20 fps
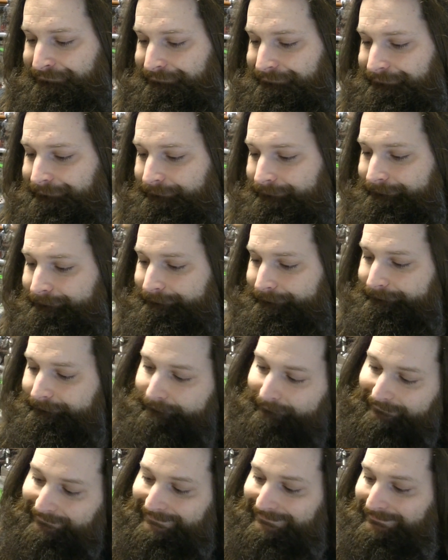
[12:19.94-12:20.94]

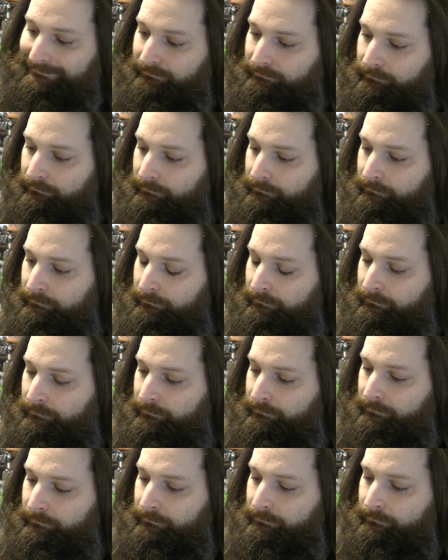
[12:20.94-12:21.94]

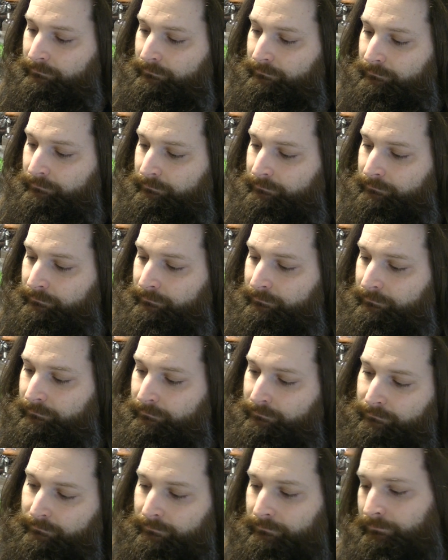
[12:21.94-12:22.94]

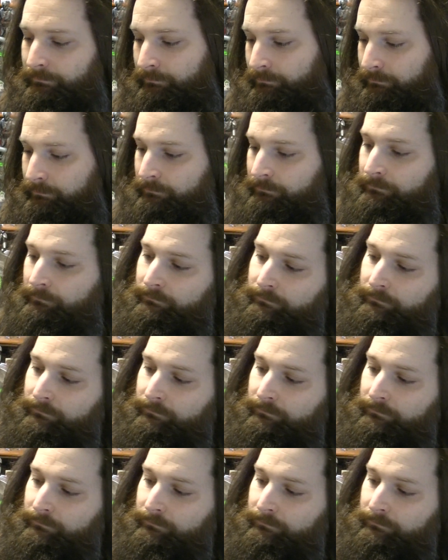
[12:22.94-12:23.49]
Nobody speaks.